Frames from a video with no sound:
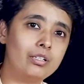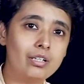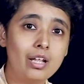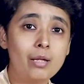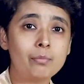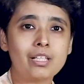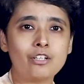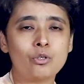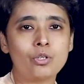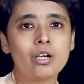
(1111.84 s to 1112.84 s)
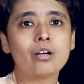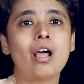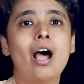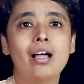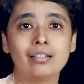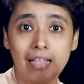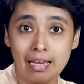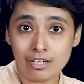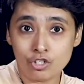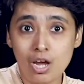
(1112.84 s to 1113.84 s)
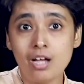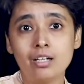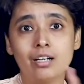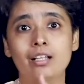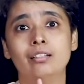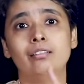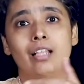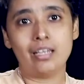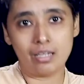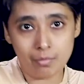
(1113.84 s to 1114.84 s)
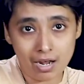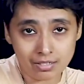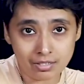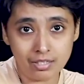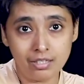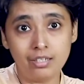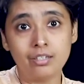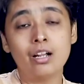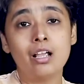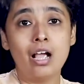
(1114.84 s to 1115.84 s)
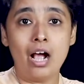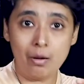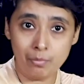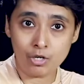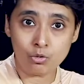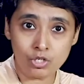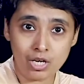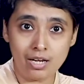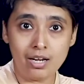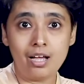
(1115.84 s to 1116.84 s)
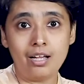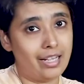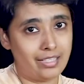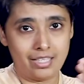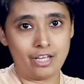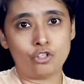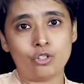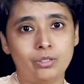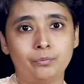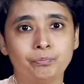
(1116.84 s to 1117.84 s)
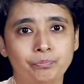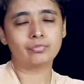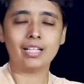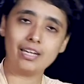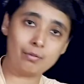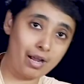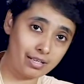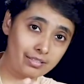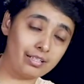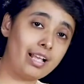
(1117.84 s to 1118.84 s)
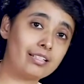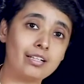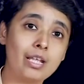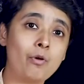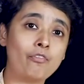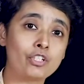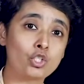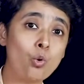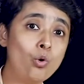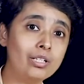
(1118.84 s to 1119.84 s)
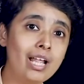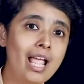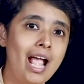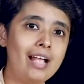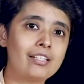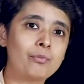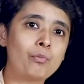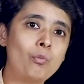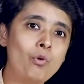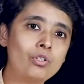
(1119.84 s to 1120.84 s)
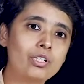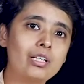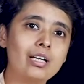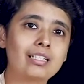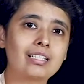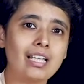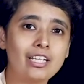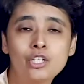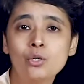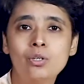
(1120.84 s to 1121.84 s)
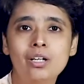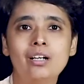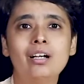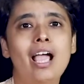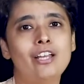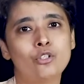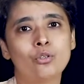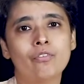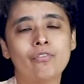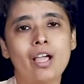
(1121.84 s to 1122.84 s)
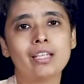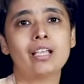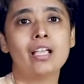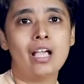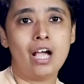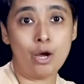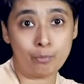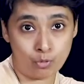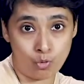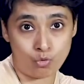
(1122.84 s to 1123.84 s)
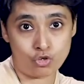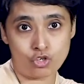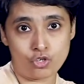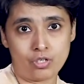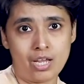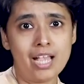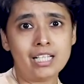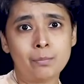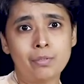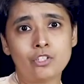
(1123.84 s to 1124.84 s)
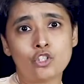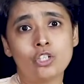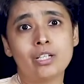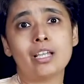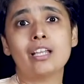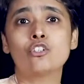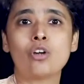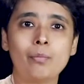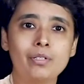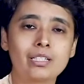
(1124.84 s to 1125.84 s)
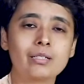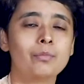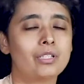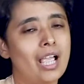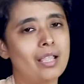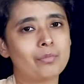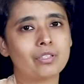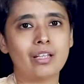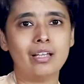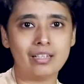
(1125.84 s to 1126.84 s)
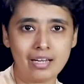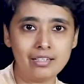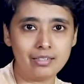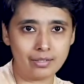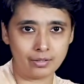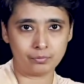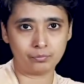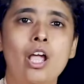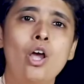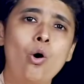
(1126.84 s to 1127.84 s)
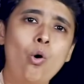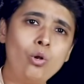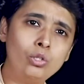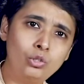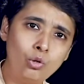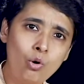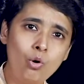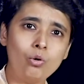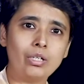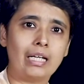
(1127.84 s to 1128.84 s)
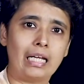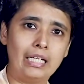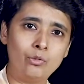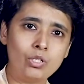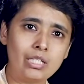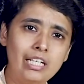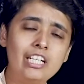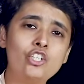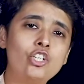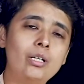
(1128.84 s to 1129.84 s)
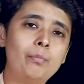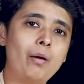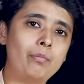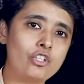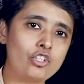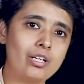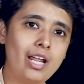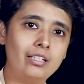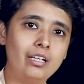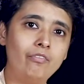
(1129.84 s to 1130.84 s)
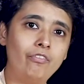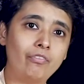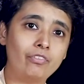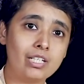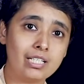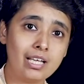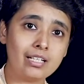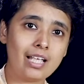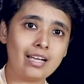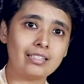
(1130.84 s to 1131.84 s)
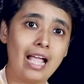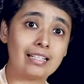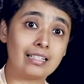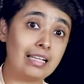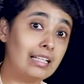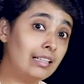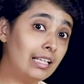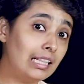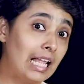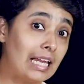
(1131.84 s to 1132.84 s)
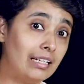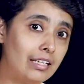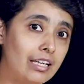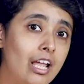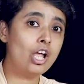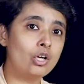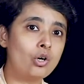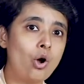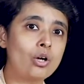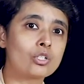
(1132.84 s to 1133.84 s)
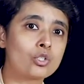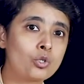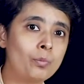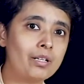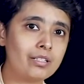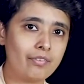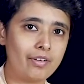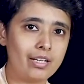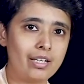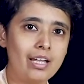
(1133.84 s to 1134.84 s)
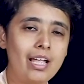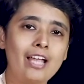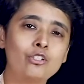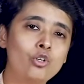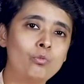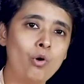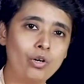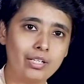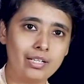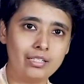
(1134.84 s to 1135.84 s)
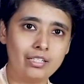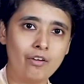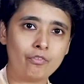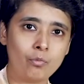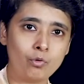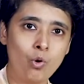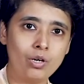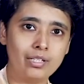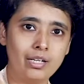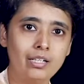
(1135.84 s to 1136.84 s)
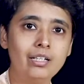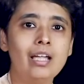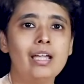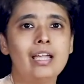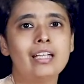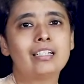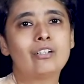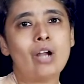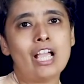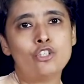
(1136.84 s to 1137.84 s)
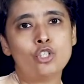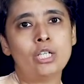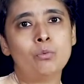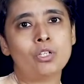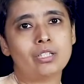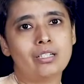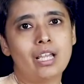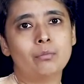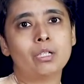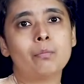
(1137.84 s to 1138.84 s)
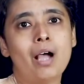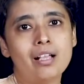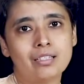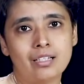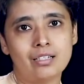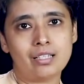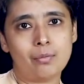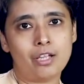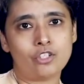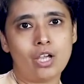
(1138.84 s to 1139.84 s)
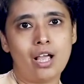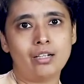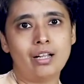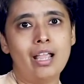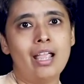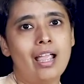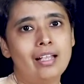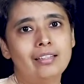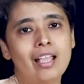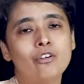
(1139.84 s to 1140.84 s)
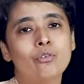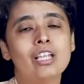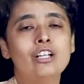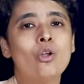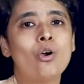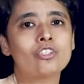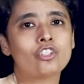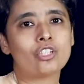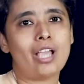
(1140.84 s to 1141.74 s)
names that you hear are Dainik Jagaran, Dainik Bhaskar, Amar Ujala, etc. Dainik Bhaskar has a name of its own as it promoted a secular and unifying approach, especially in troublesome times in India. Although it was initially published in 1956 as a Hindi daily called Subha Savere and Good Morning India from Gwalior, it gradually was named Bhaskar Samachar and then relaunched